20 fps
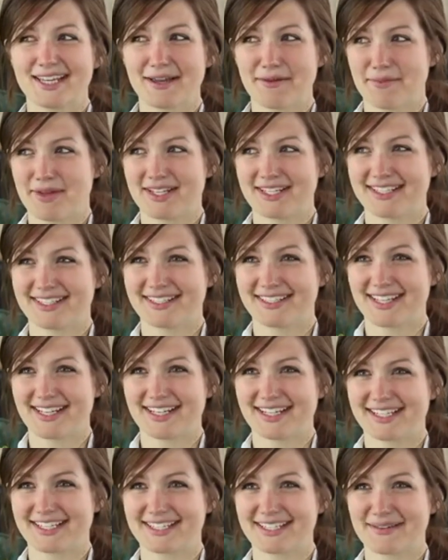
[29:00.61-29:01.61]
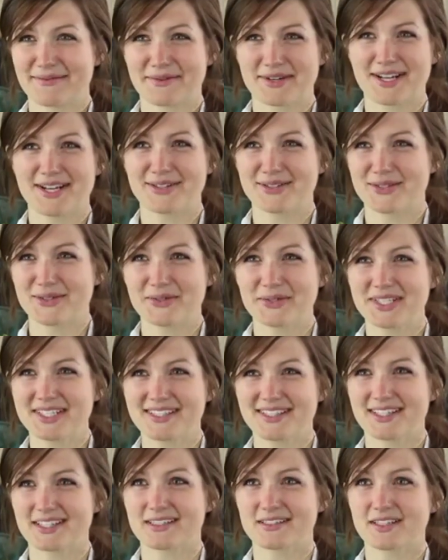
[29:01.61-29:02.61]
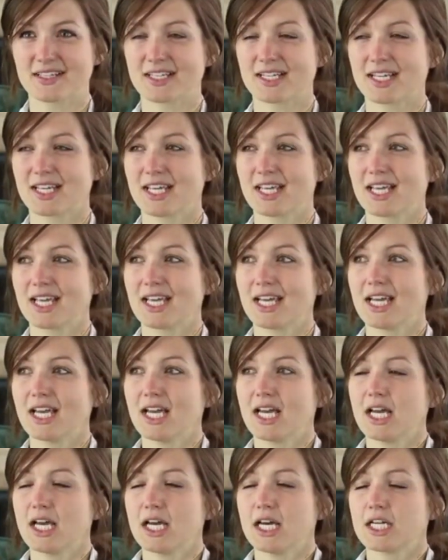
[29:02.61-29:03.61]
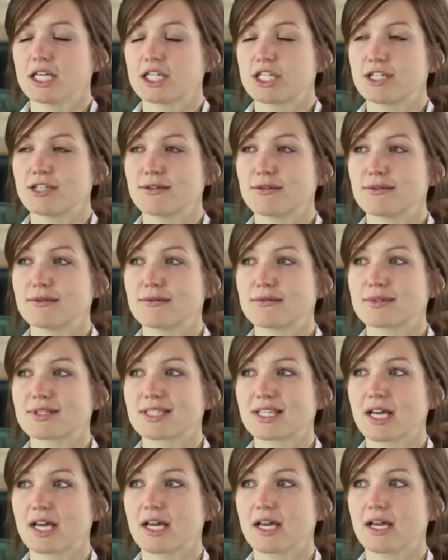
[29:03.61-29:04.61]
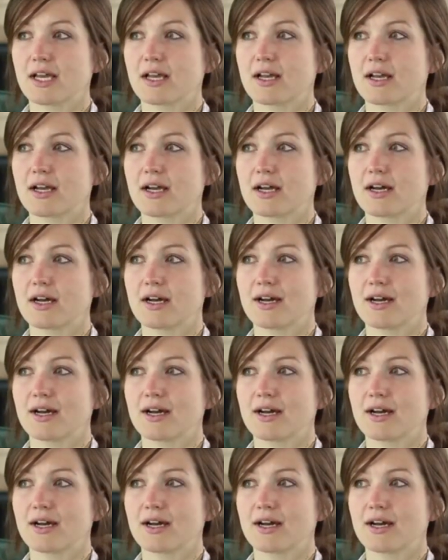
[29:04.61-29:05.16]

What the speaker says: I meant to send it to someone else. Who is this? And she was like,